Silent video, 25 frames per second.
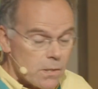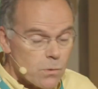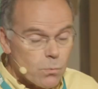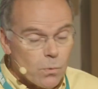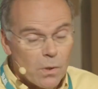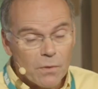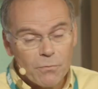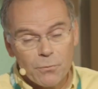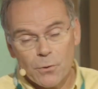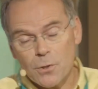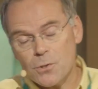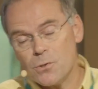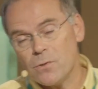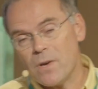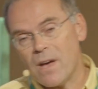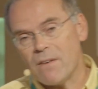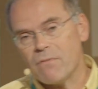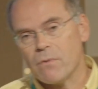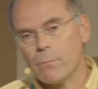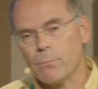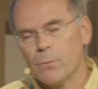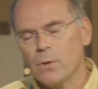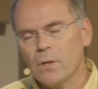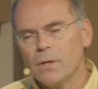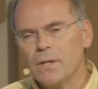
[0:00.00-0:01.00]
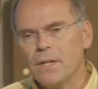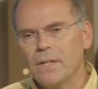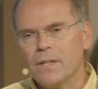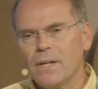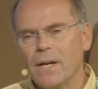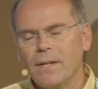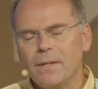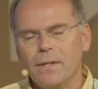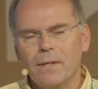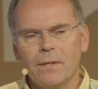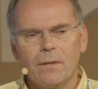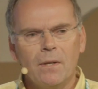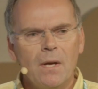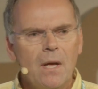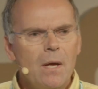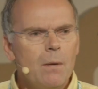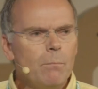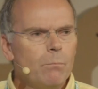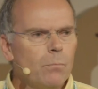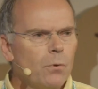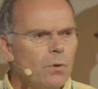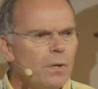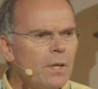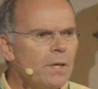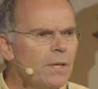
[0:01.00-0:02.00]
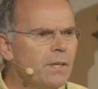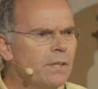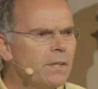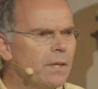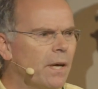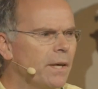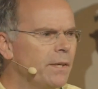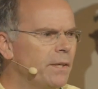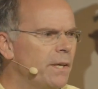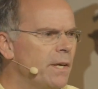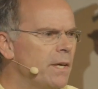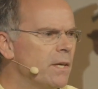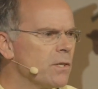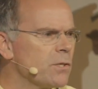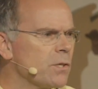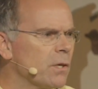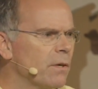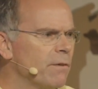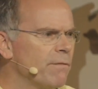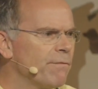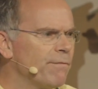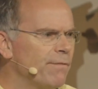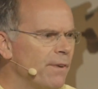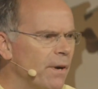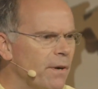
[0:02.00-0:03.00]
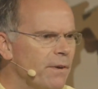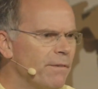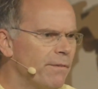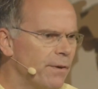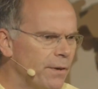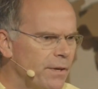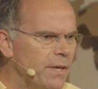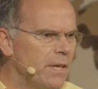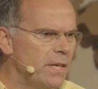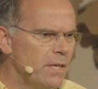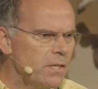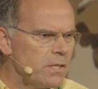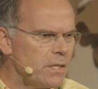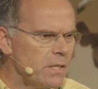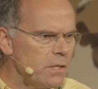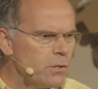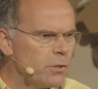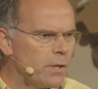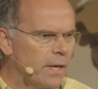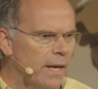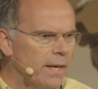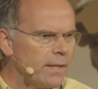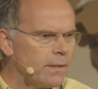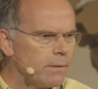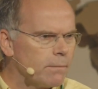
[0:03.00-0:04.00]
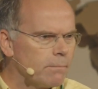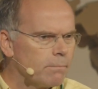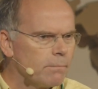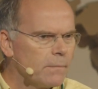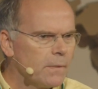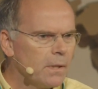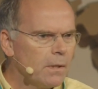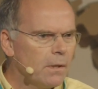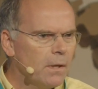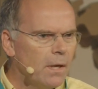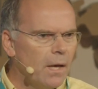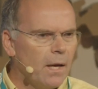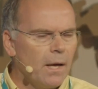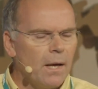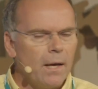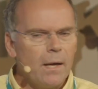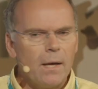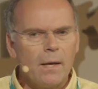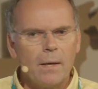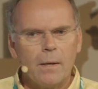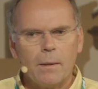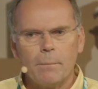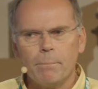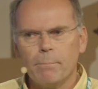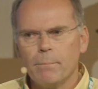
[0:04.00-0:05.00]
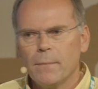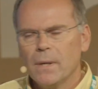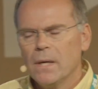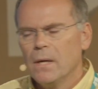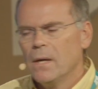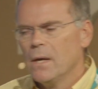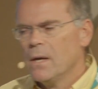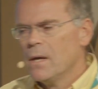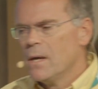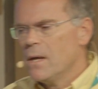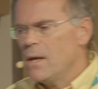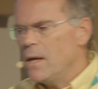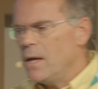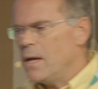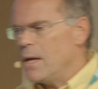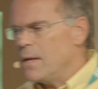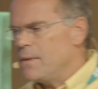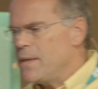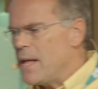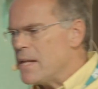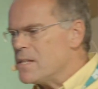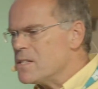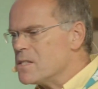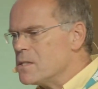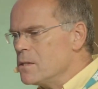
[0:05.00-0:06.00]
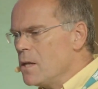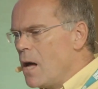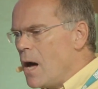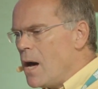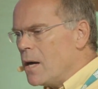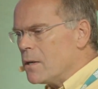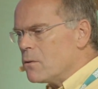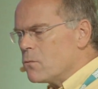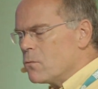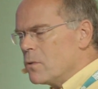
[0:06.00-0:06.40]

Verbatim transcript: this? Well, first you have a brilliant idea. Brilliant ideas are very, very easy to get. Um, uh, that's not